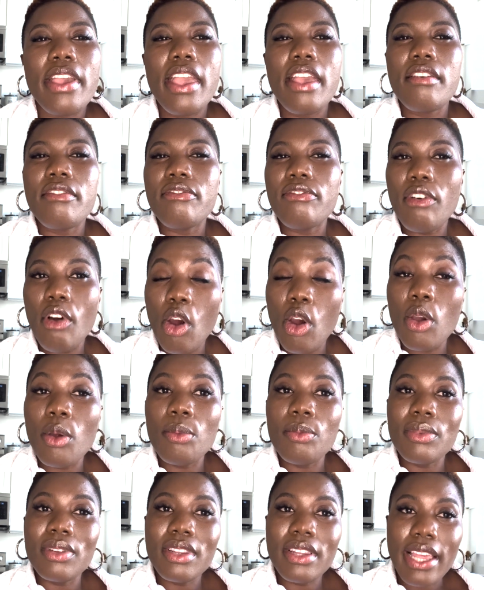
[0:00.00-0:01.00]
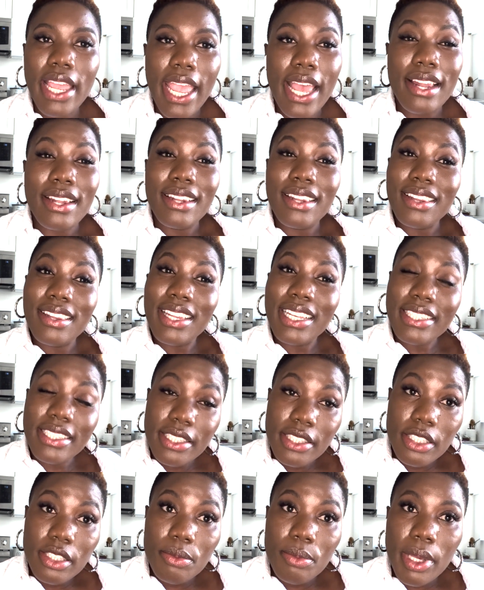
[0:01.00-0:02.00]
a farmland,
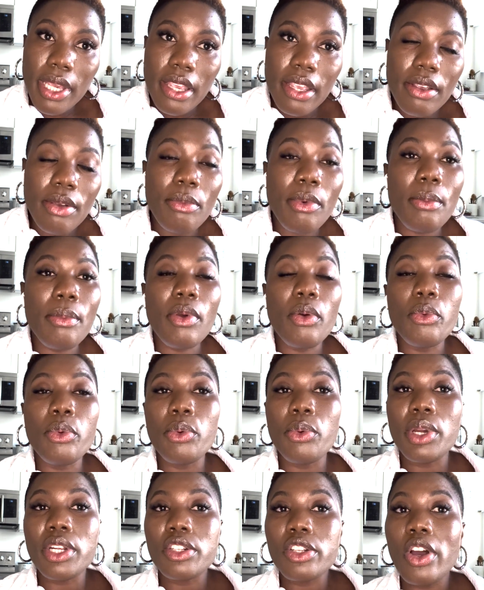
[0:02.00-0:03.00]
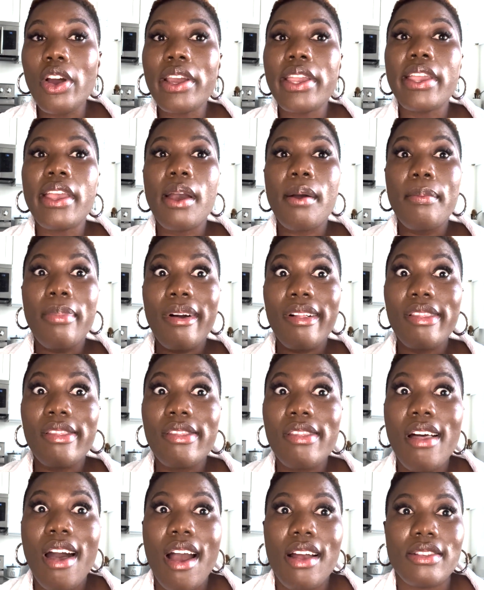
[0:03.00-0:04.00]
listen to me. Remember, we were talking about
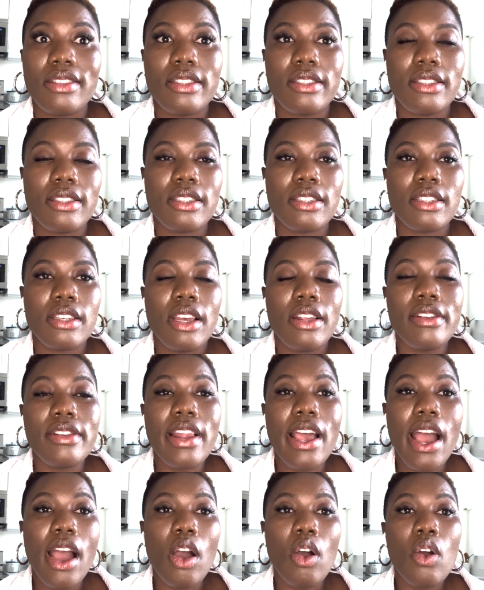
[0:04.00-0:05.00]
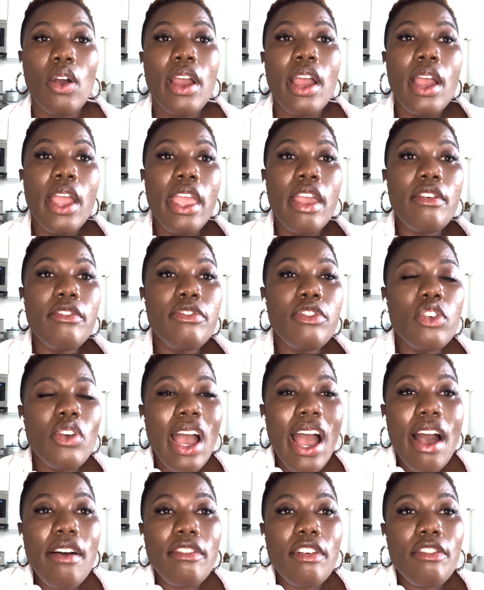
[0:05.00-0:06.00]
lots. Now, if you
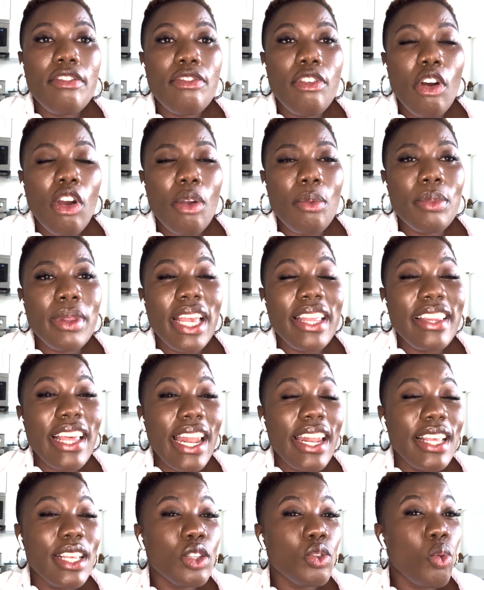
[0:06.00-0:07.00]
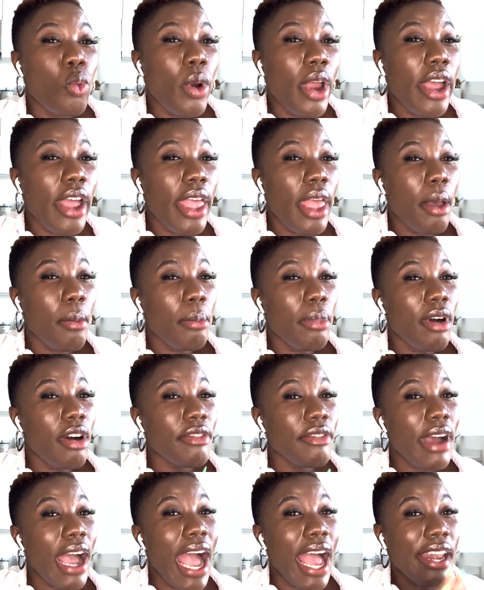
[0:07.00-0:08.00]
have a farmland that is well
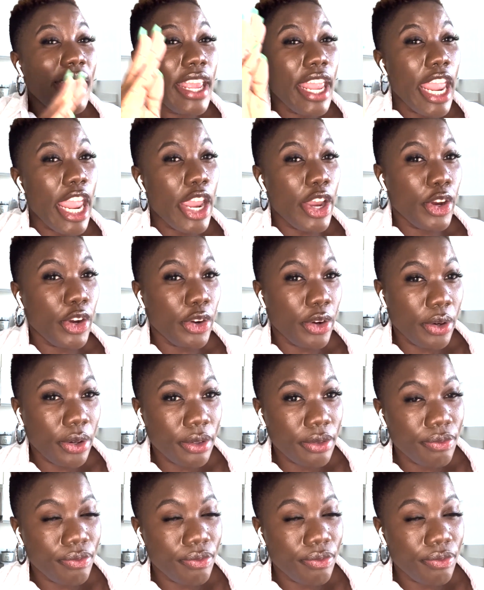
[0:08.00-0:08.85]
above an acre,